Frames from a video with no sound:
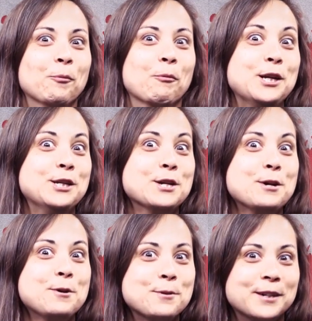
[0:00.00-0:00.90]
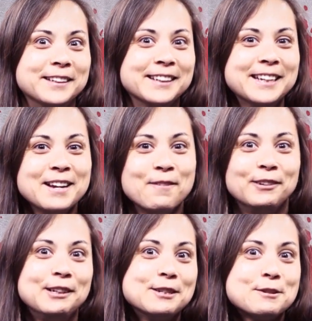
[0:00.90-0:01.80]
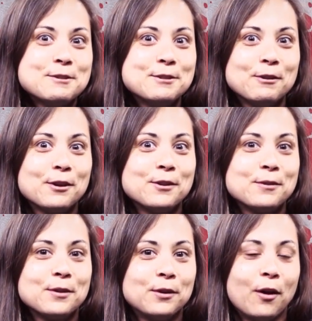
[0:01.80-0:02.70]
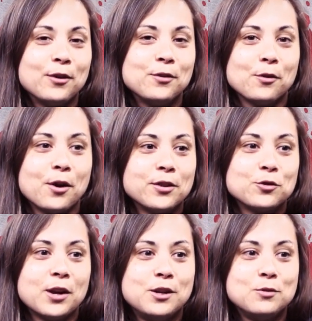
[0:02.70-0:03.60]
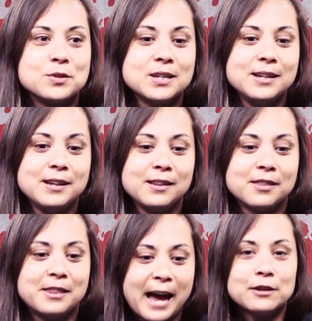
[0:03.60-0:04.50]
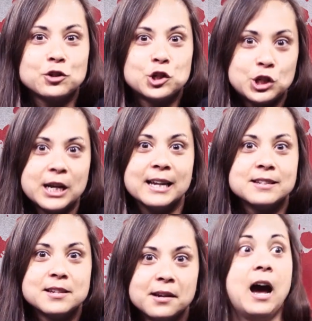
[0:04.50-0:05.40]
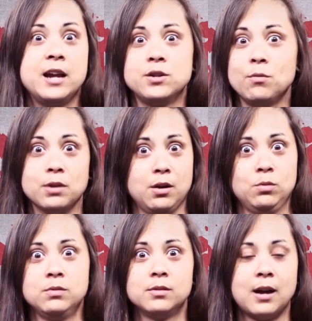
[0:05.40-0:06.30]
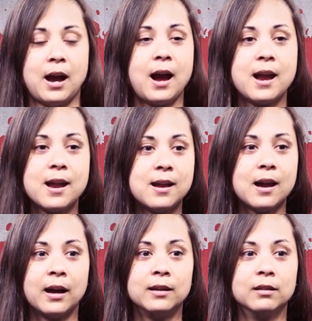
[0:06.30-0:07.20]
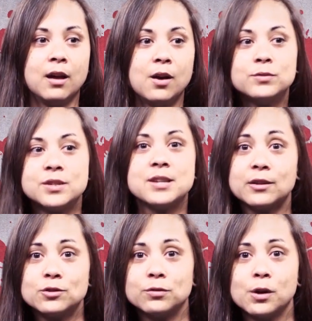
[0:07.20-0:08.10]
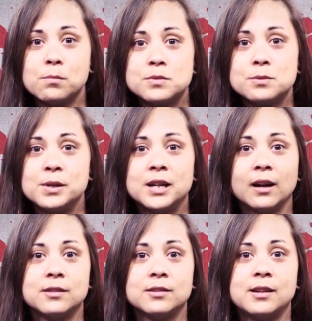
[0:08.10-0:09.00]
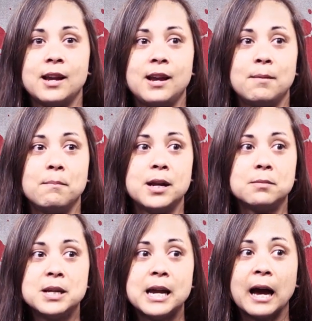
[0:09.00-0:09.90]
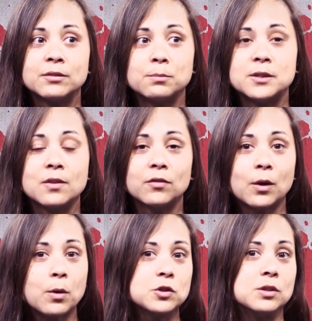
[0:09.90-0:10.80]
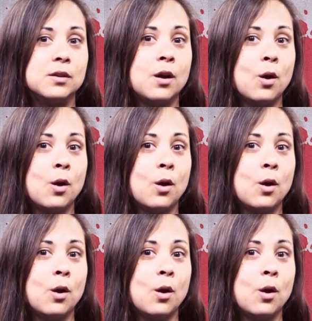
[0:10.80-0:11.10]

What do you do? What do you do? You're on the train, you see that shit. I don't know. I love disaster films because they make me ask myself that question.